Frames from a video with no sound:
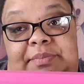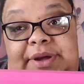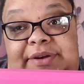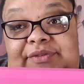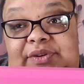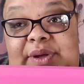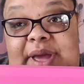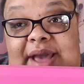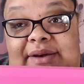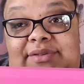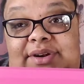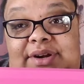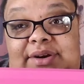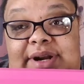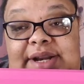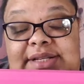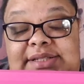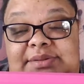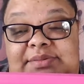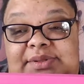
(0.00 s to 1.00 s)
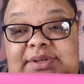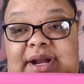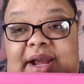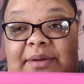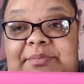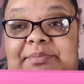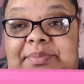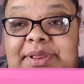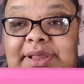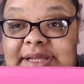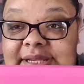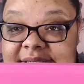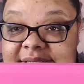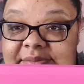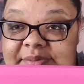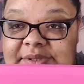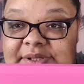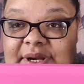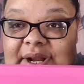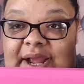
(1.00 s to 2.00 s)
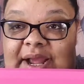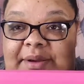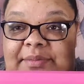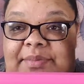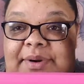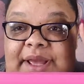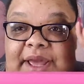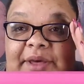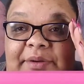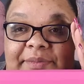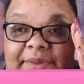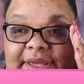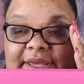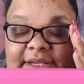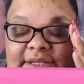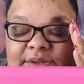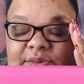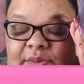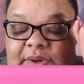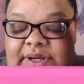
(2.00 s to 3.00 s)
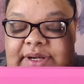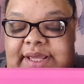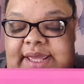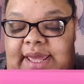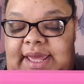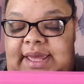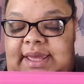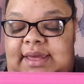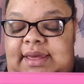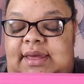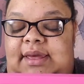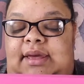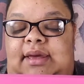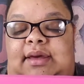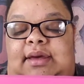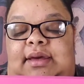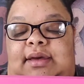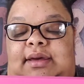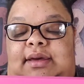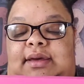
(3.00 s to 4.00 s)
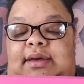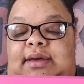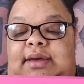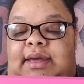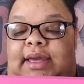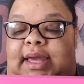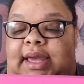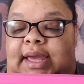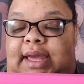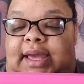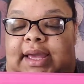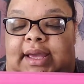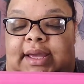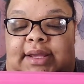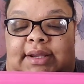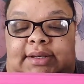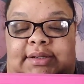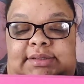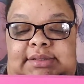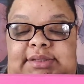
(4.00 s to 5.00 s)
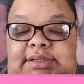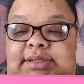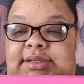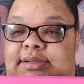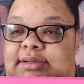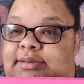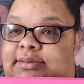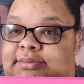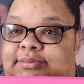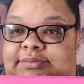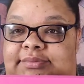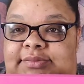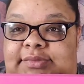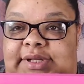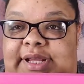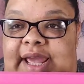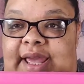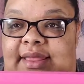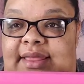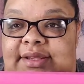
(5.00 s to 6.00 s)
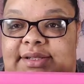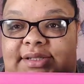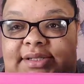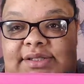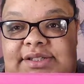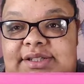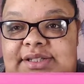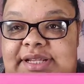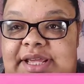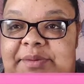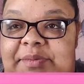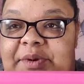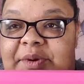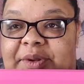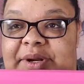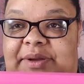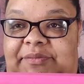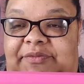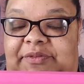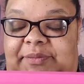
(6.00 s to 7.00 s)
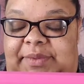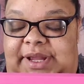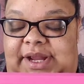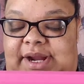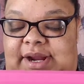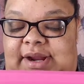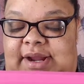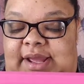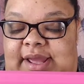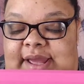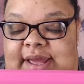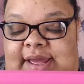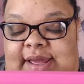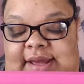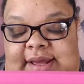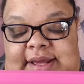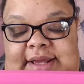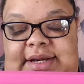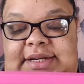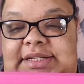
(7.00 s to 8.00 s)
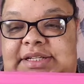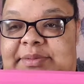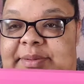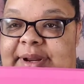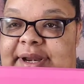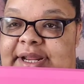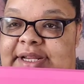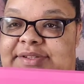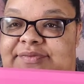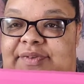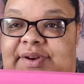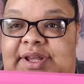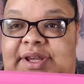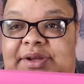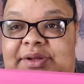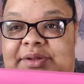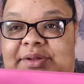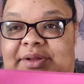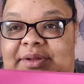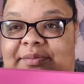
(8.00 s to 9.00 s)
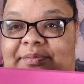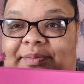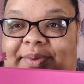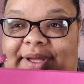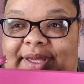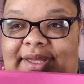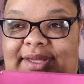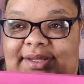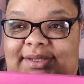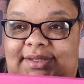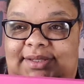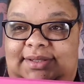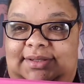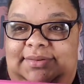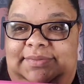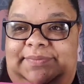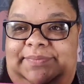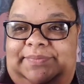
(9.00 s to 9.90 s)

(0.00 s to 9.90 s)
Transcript: if you haven't already subscribed, please subscribe. Help me get to 1K. And yeah, let's just keep going up from here. Until my next video, peace.